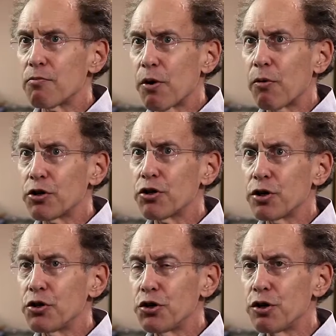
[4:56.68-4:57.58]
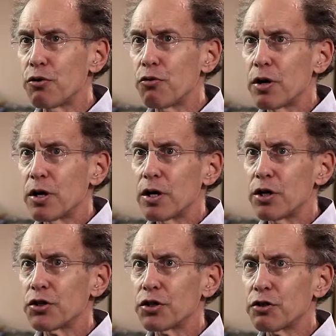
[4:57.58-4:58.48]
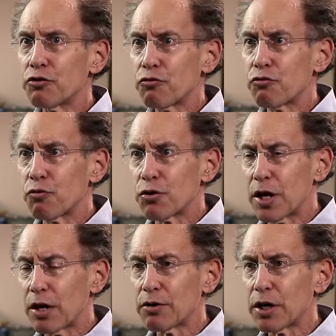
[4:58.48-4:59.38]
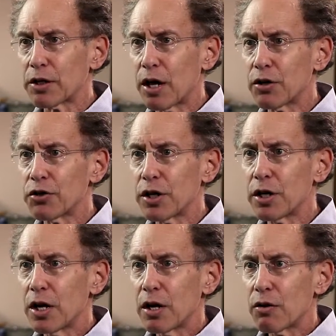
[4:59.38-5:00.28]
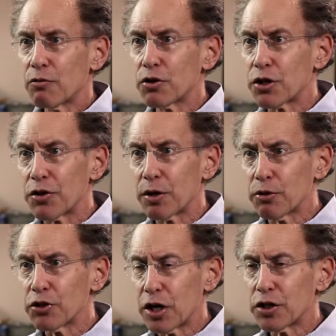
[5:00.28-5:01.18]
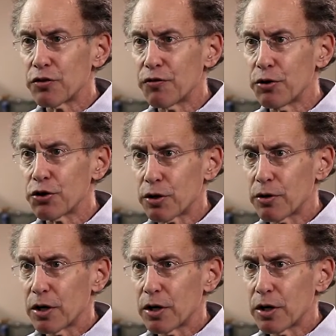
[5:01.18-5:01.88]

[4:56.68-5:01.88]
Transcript: but what you can do is with nanotechnology, which I think will change the future,